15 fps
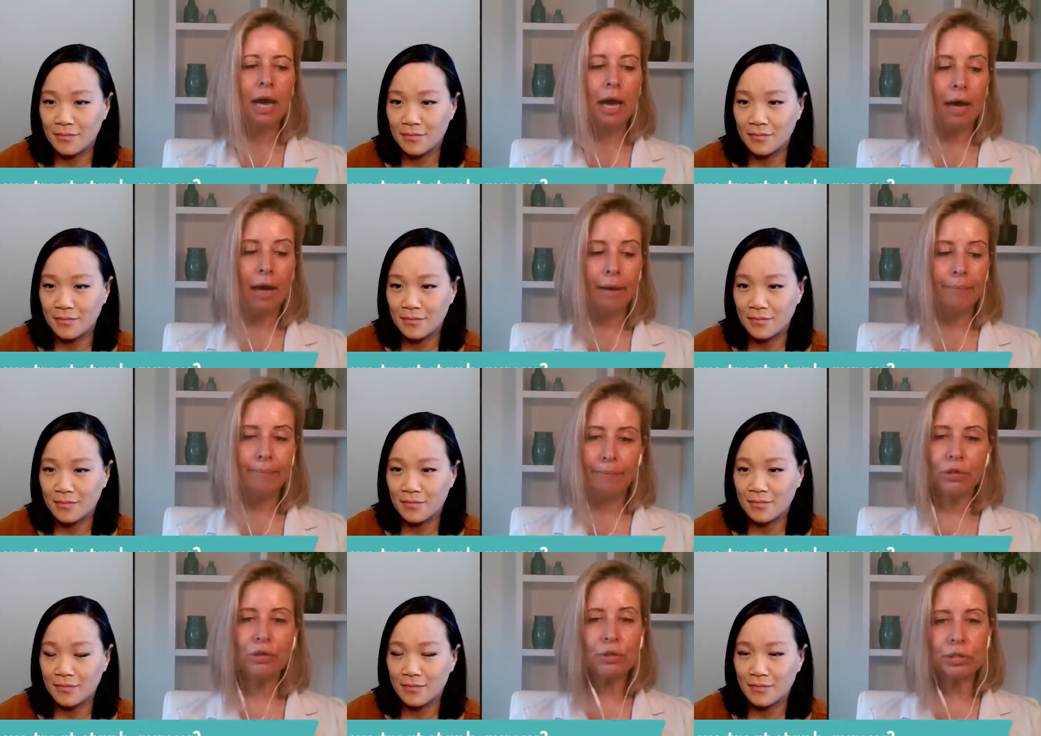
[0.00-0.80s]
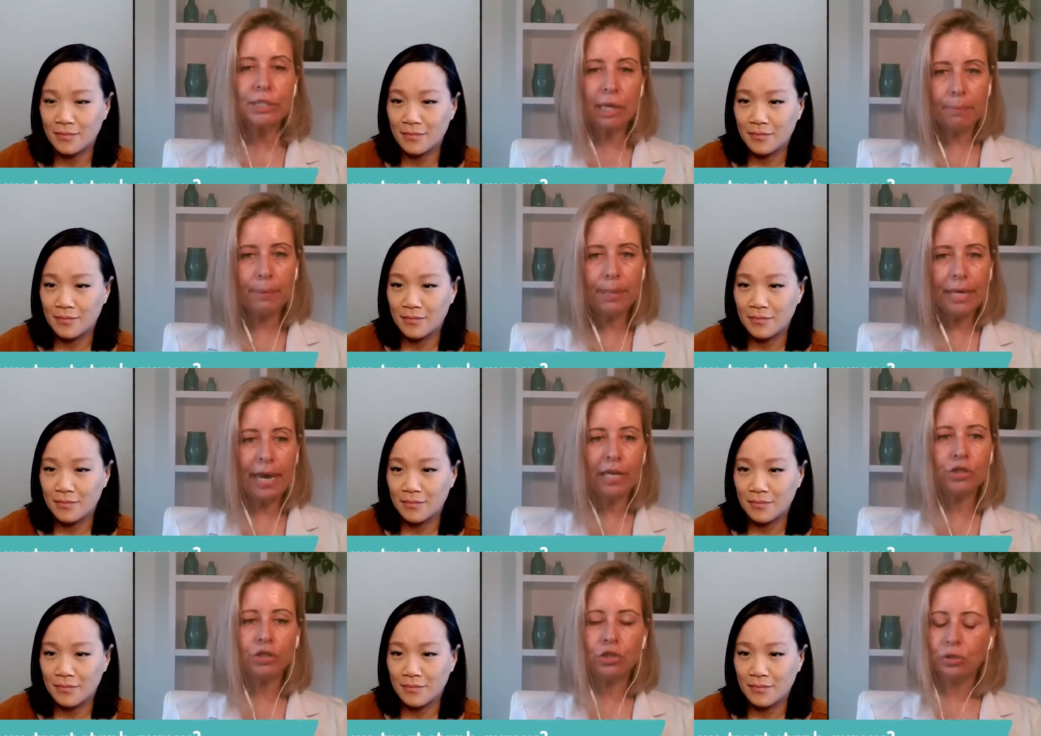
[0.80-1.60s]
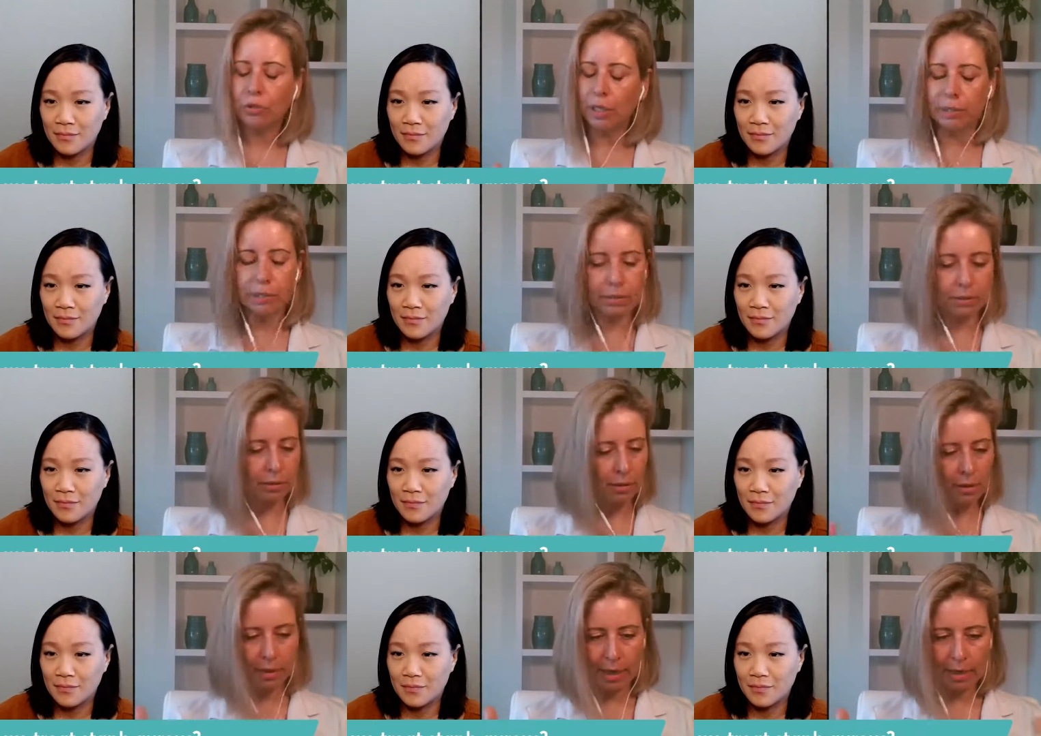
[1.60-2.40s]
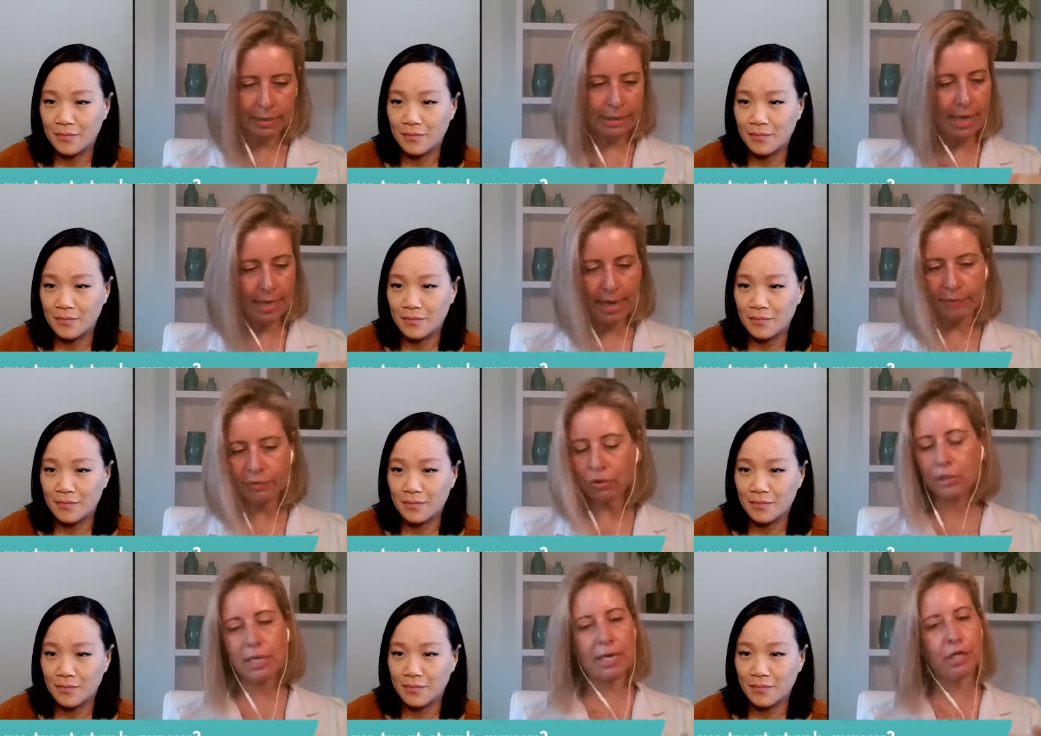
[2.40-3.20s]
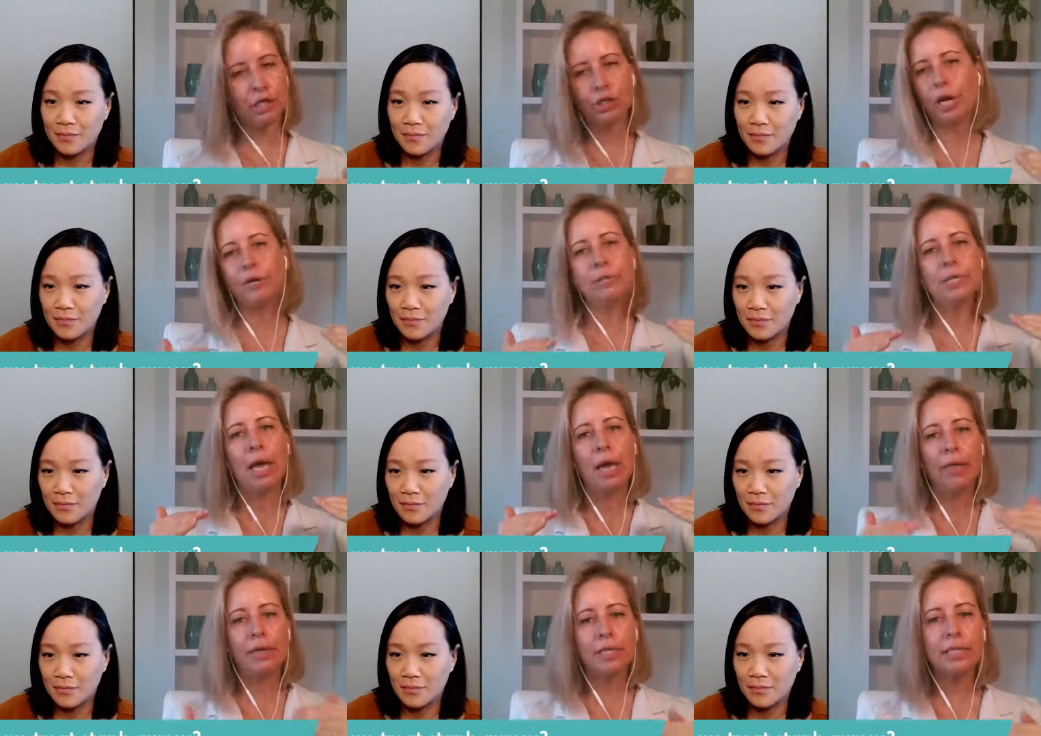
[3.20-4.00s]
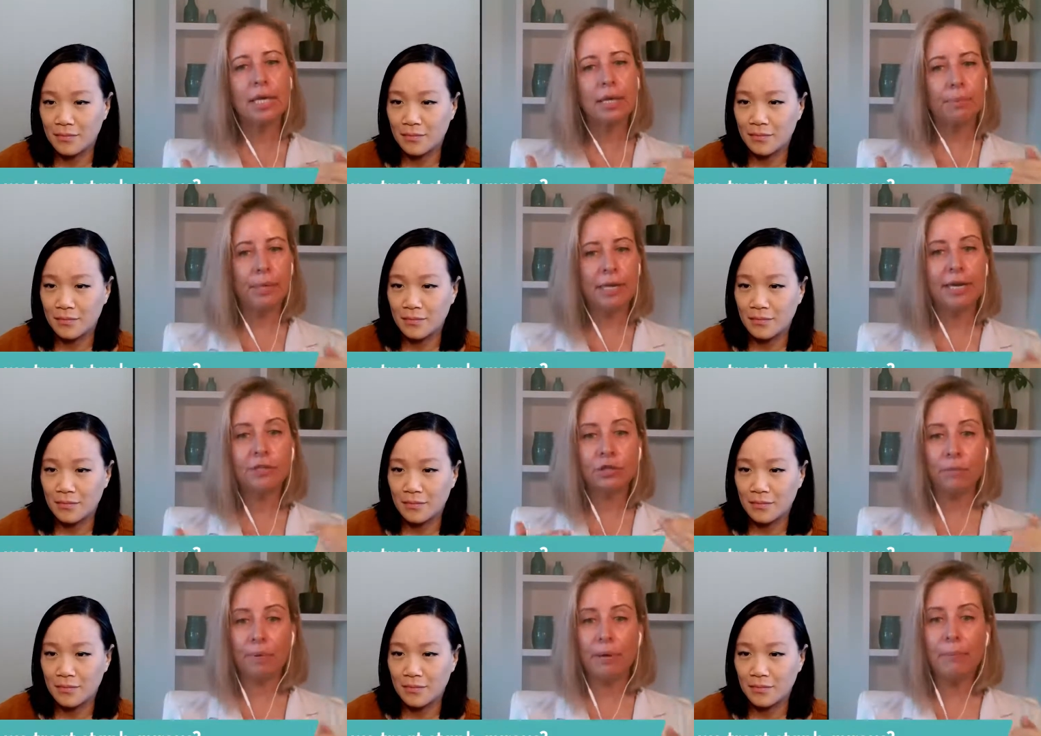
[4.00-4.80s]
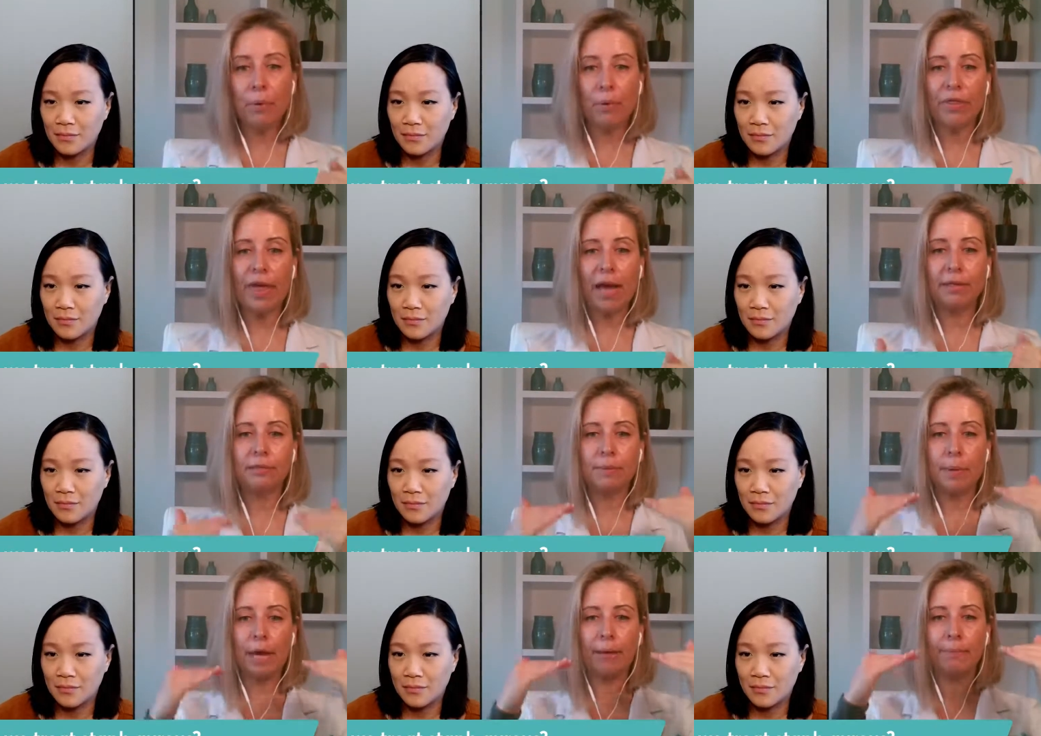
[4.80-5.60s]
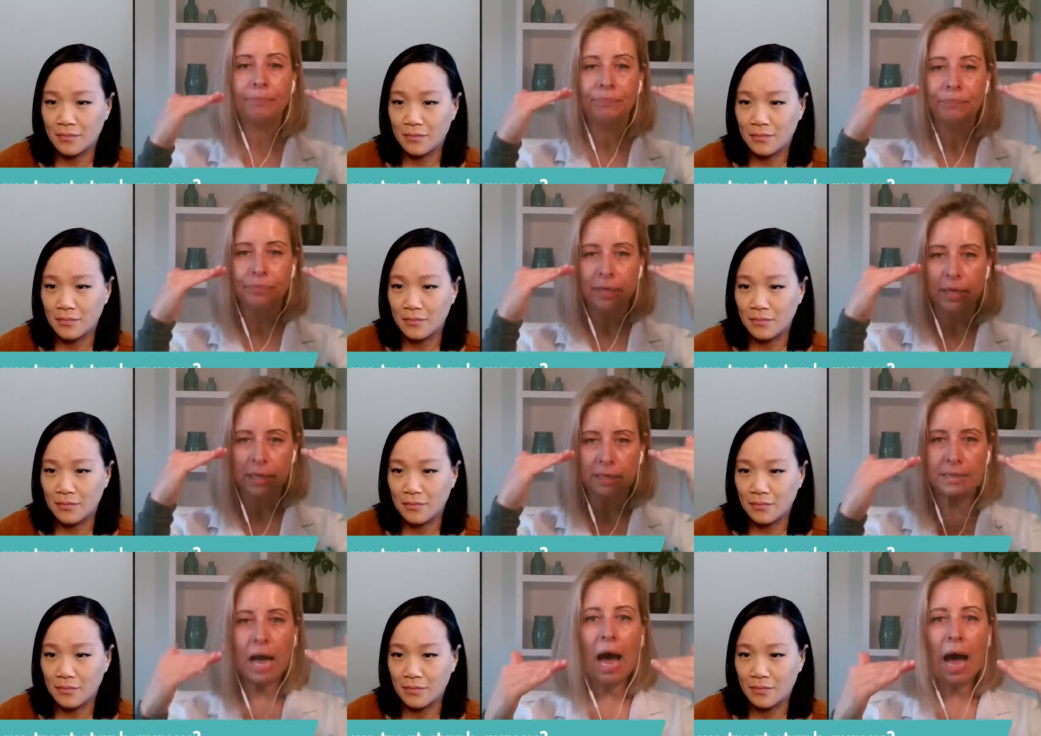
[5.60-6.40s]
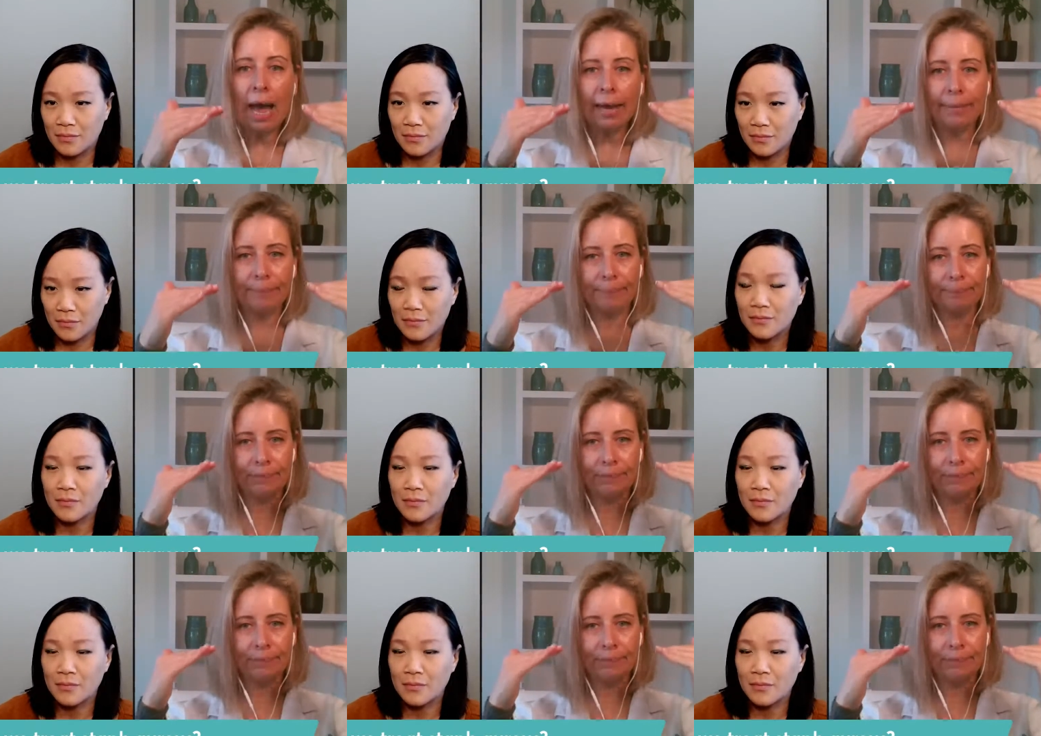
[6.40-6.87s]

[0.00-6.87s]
Speaker 1: Uh, but their skin pH, it's study after study shows the skin pH of people with eczema is high.